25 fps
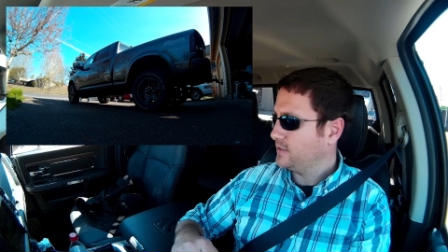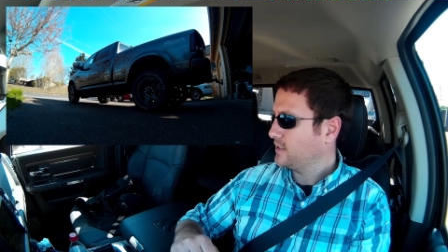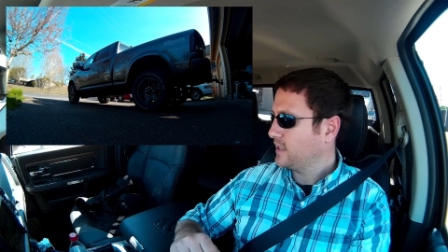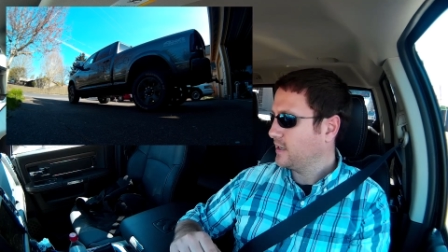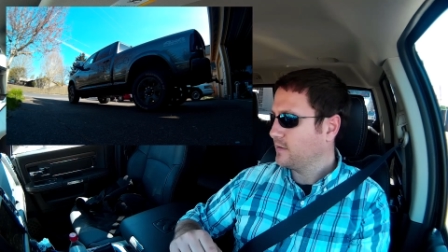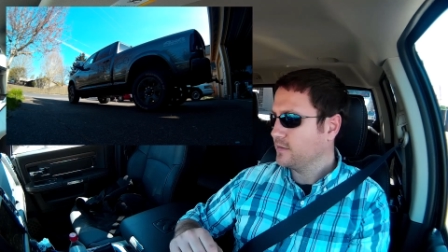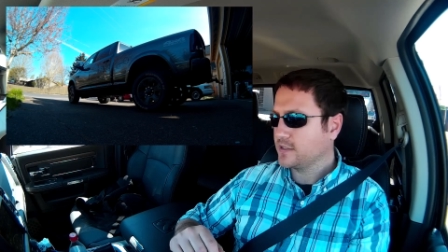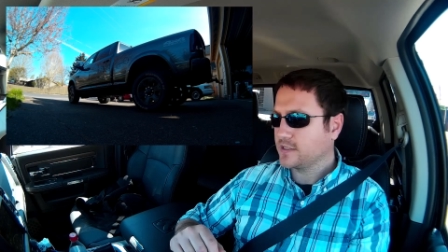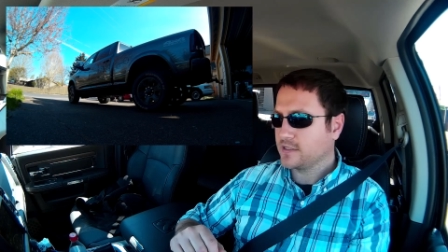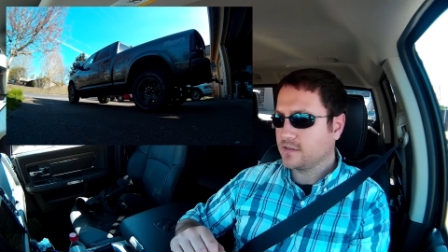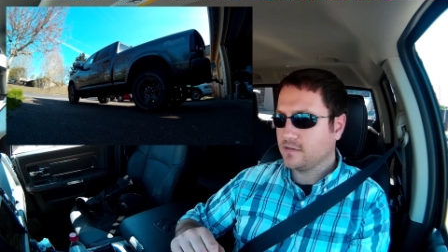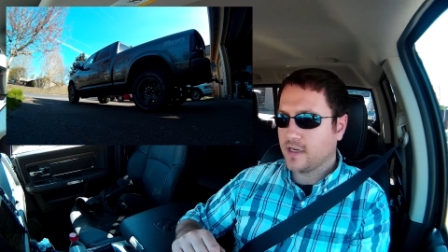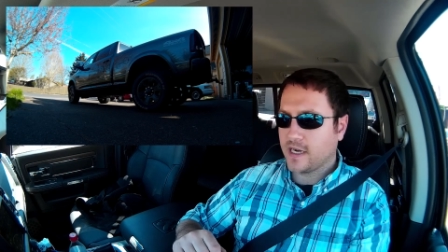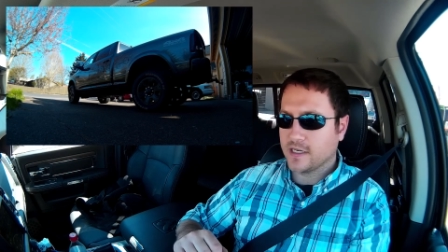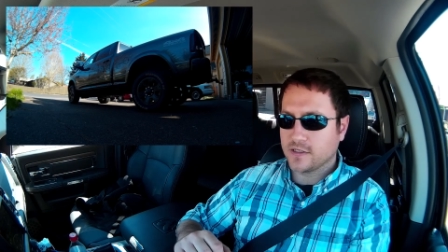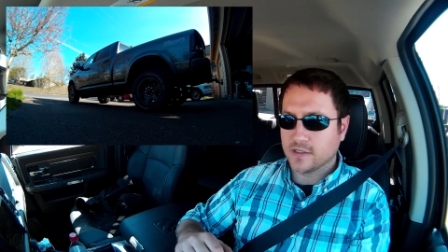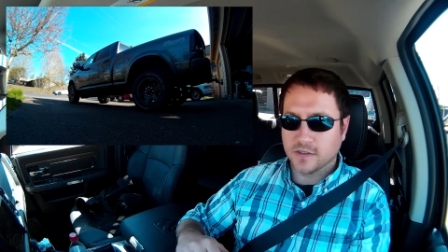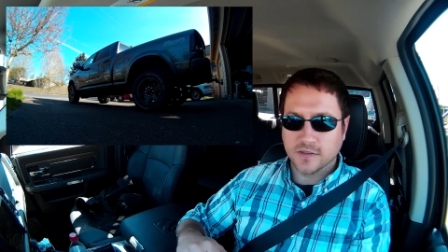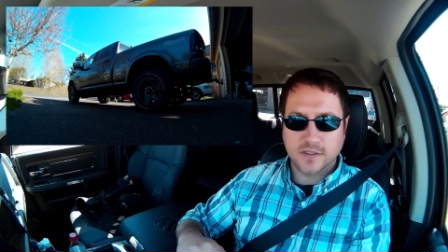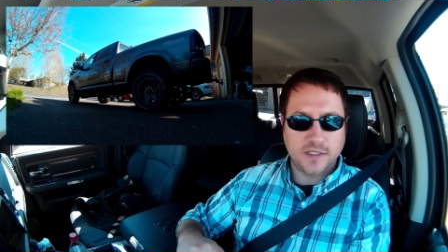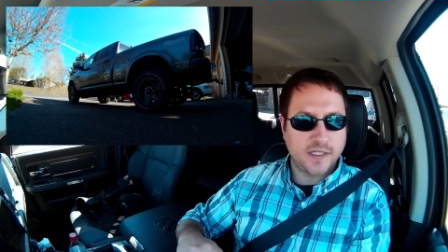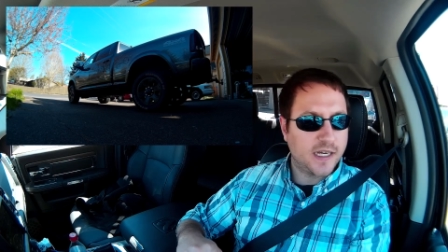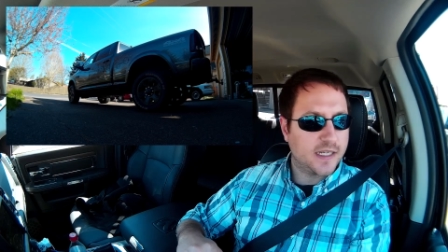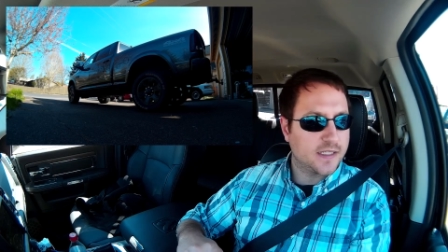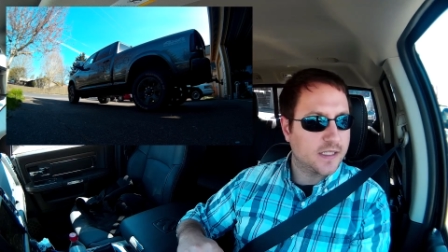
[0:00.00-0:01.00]
and I was I
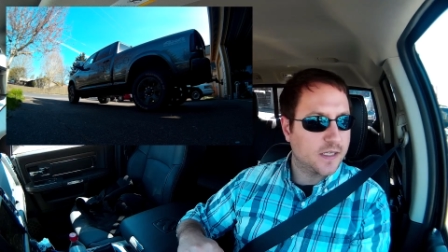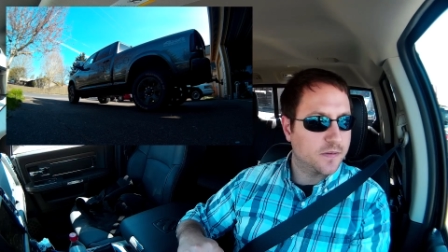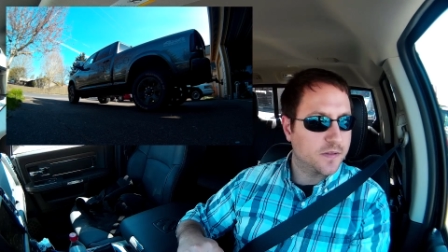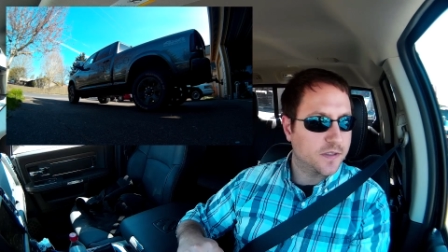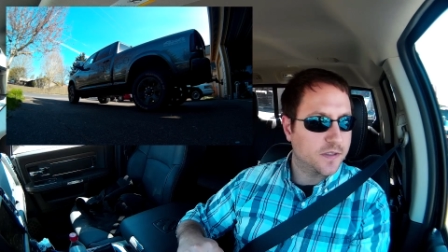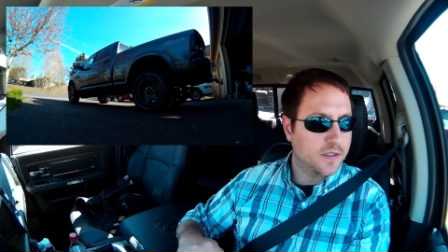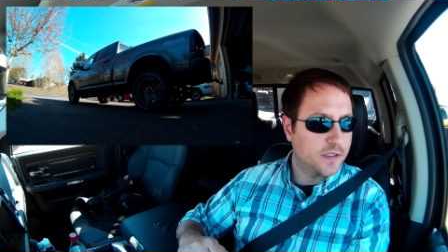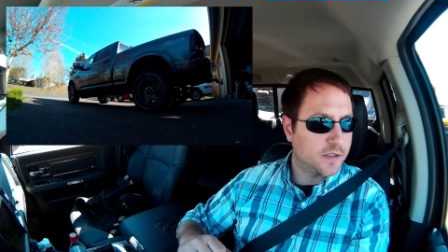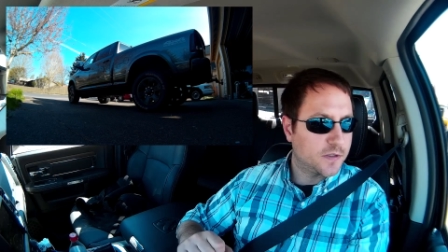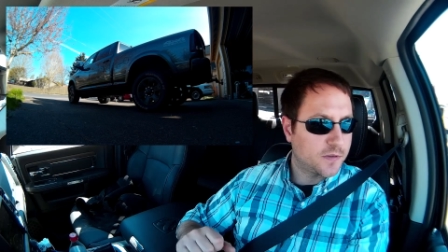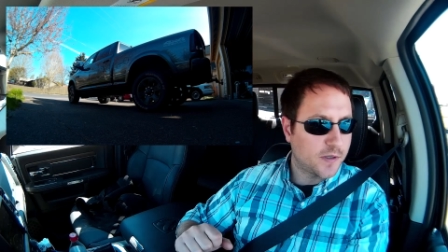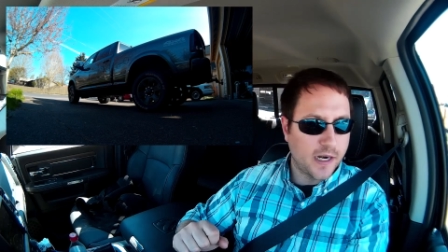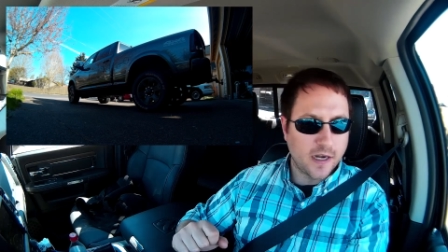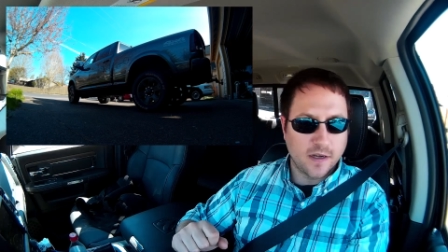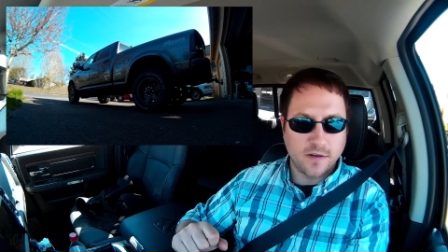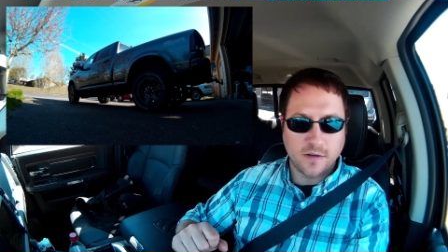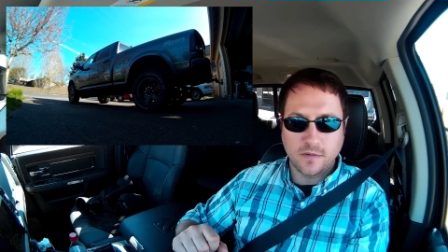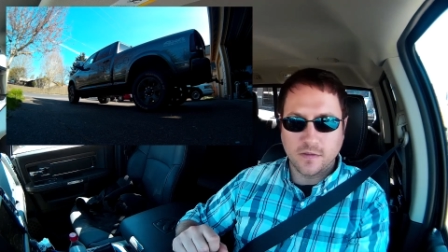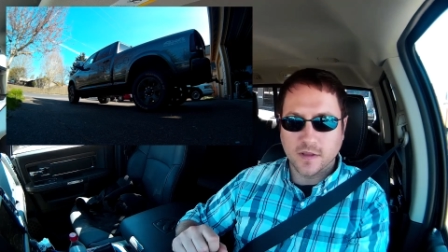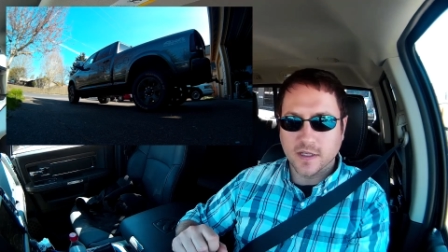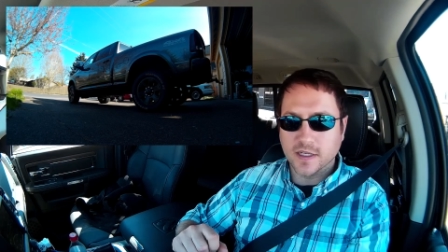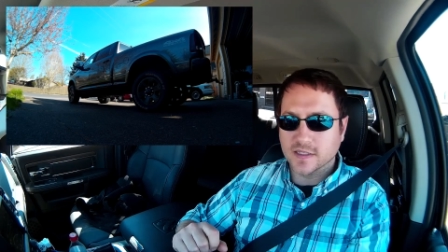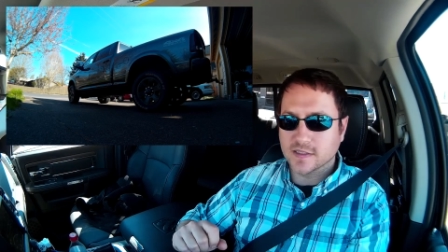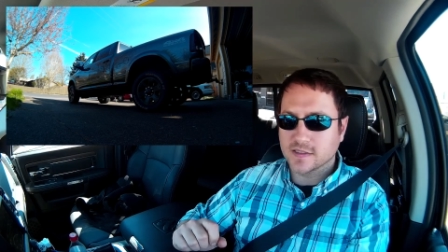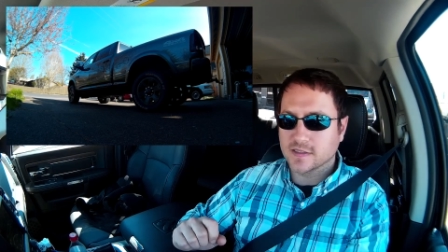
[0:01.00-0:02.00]
told you guys I was going to try to do
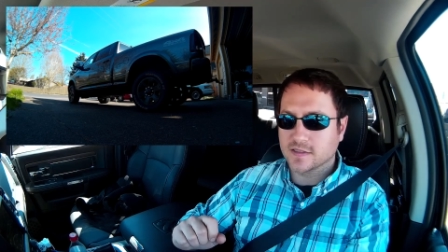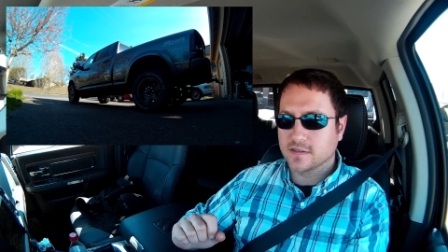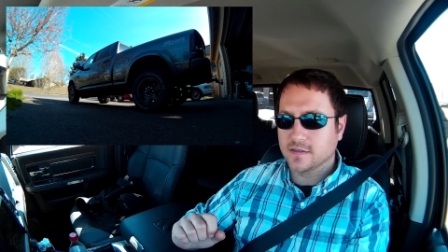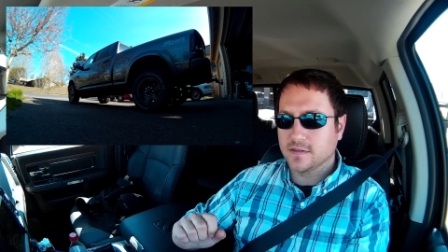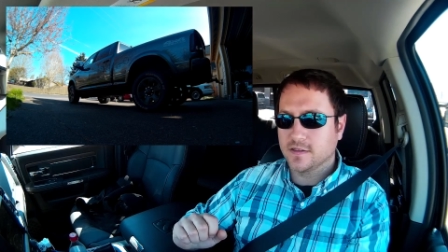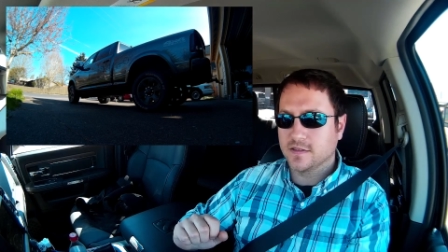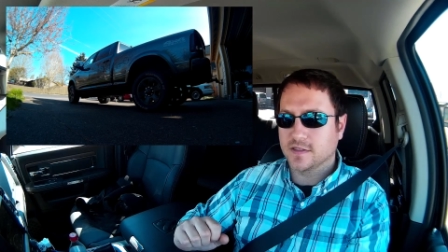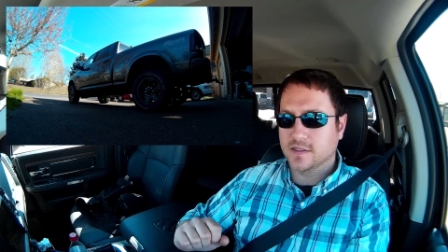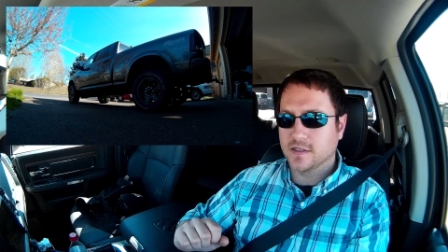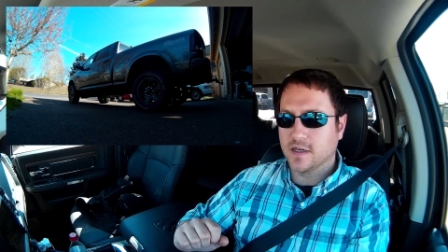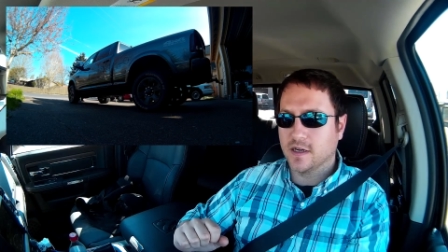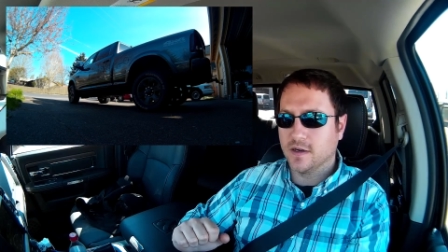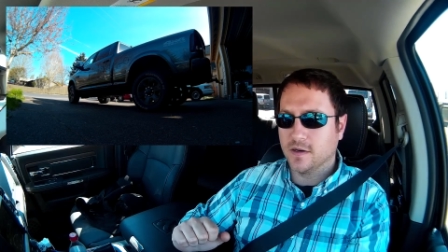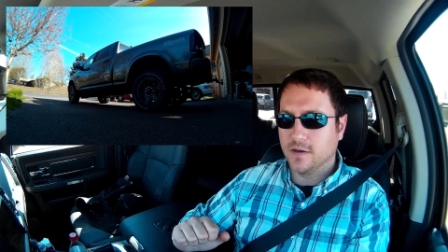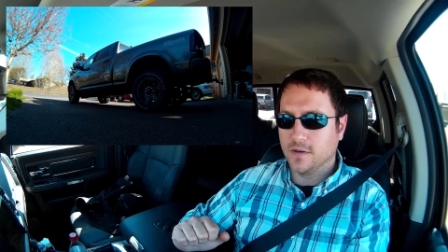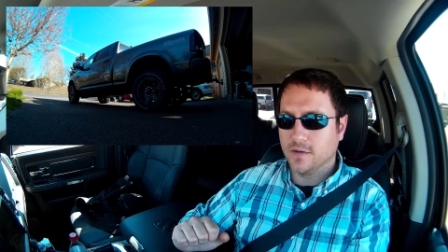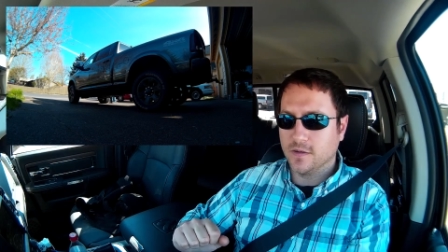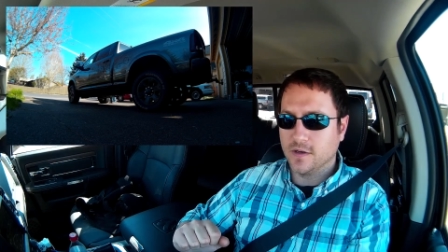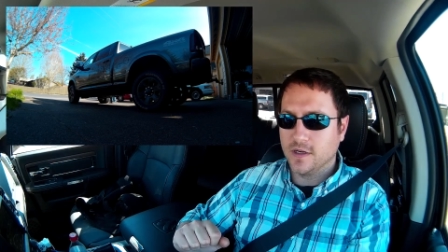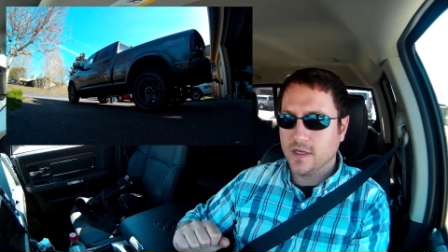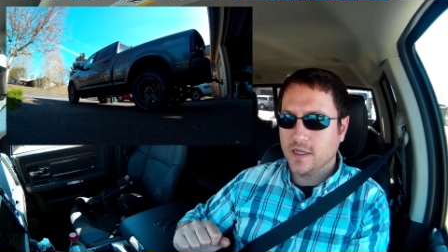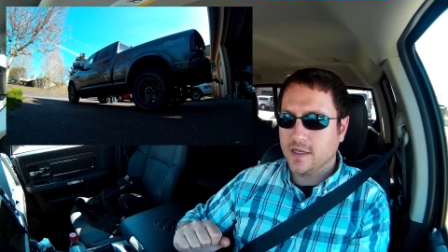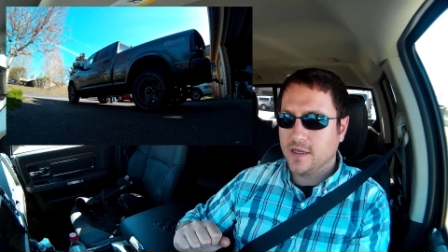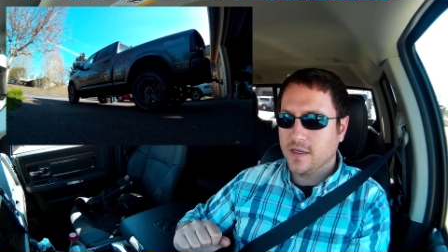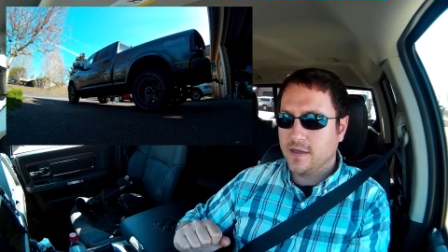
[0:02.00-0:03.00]
this,
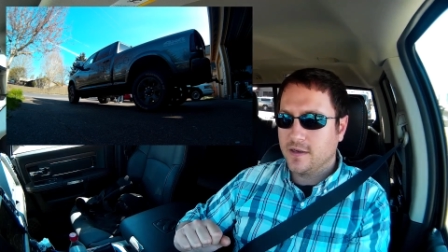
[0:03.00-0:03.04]
so